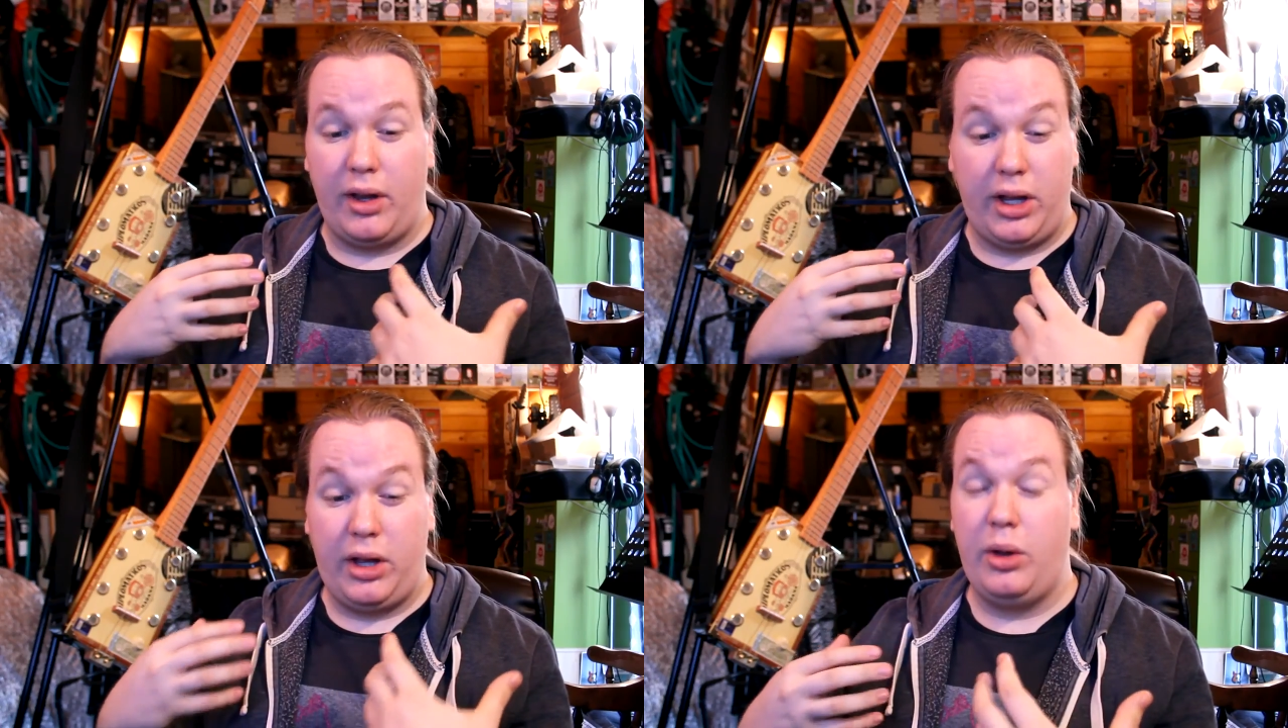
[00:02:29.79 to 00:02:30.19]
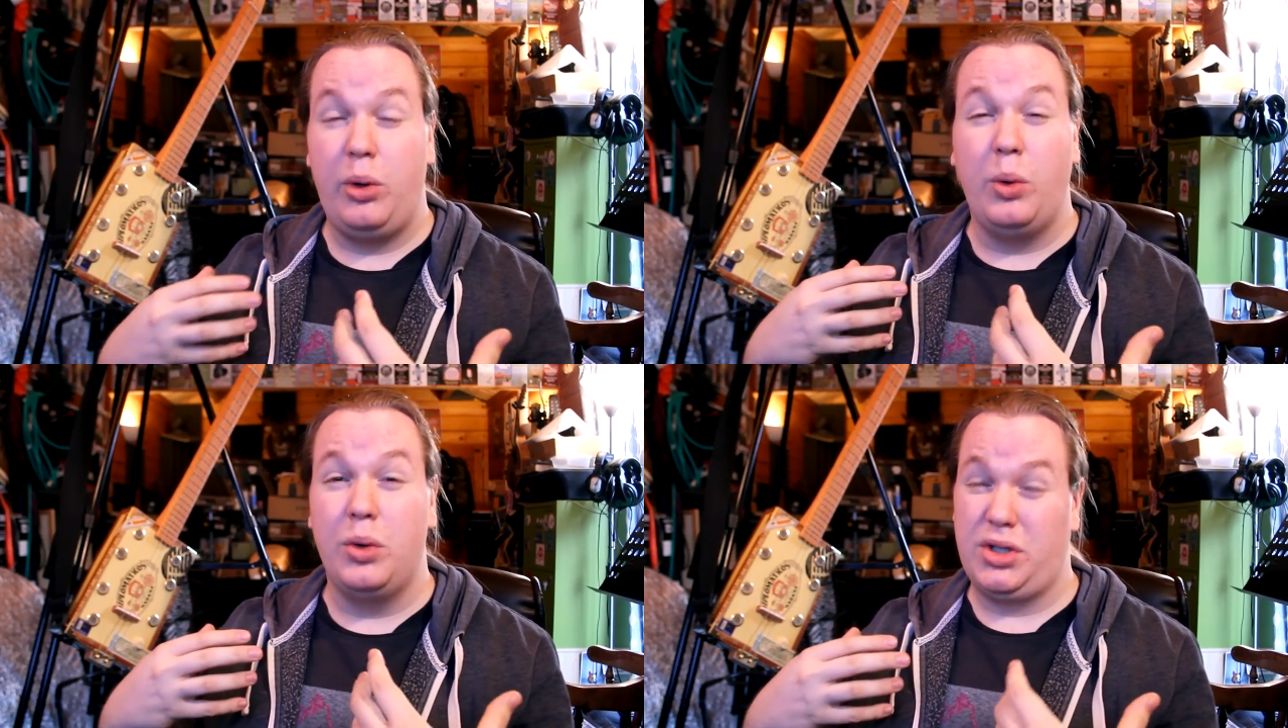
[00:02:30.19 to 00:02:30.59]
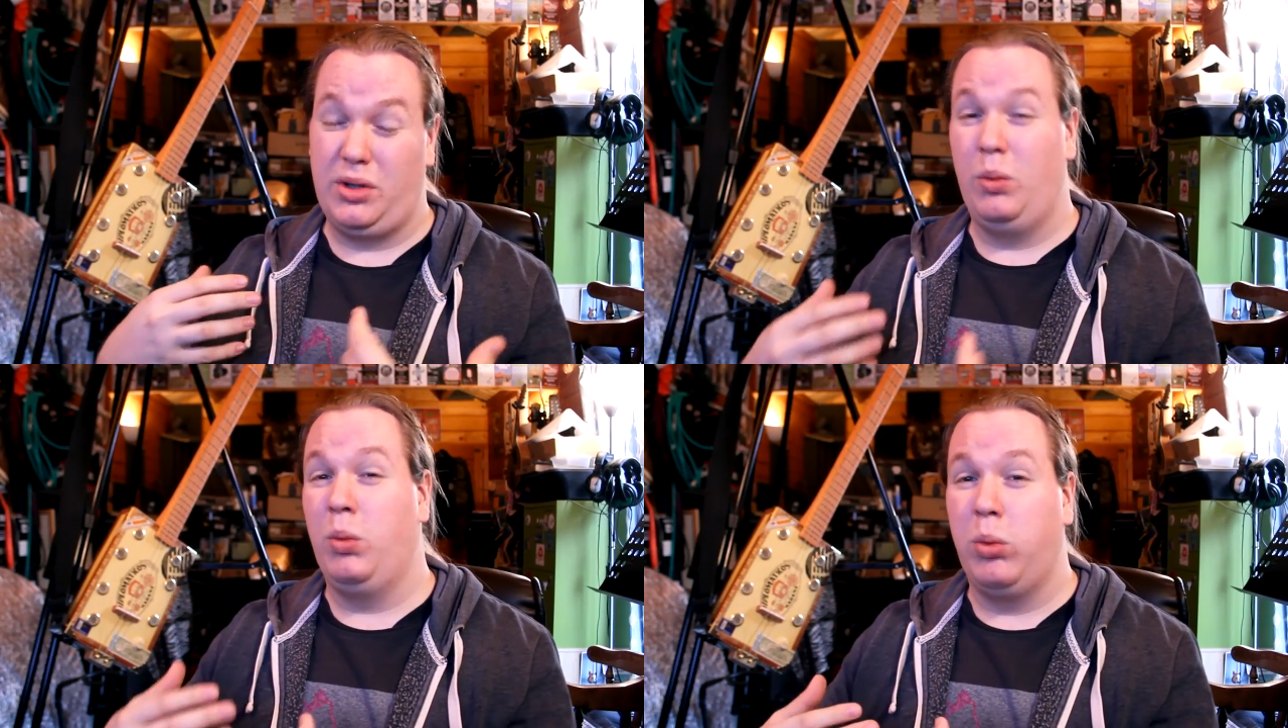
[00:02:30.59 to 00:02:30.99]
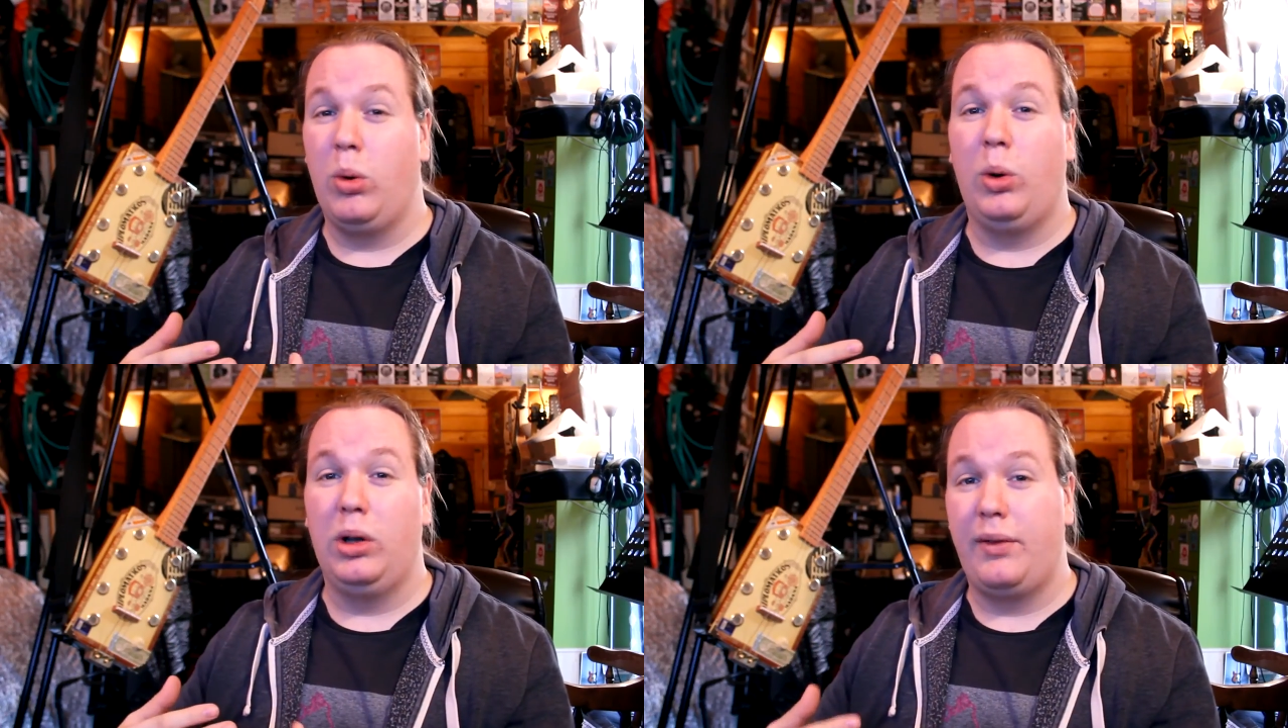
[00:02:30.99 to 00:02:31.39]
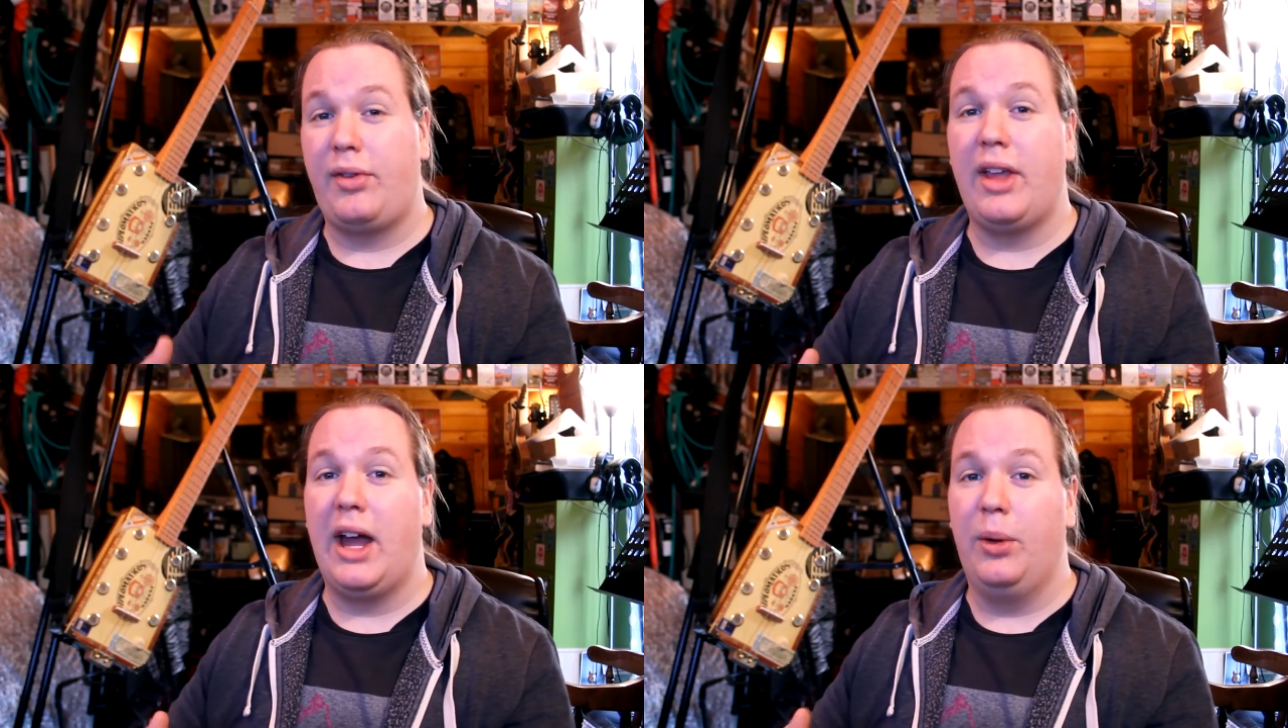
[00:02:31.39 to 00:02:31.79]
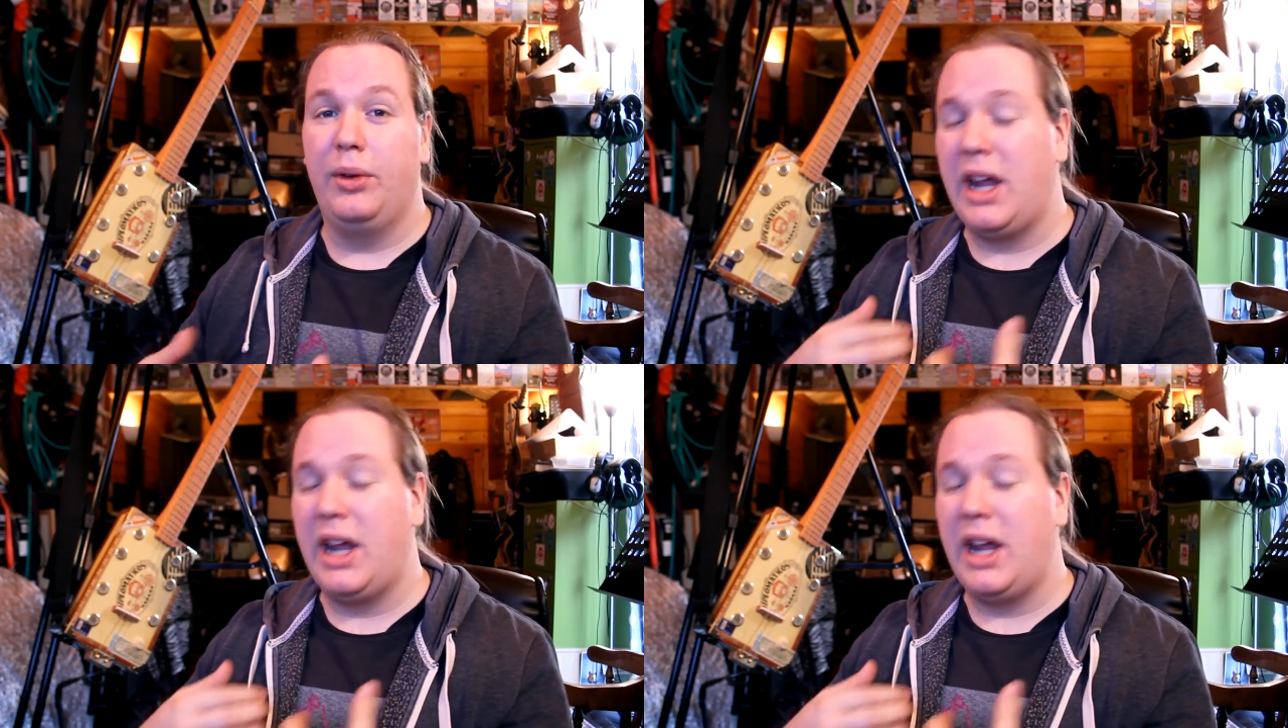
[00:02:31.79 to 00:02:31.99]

huge wall of sound,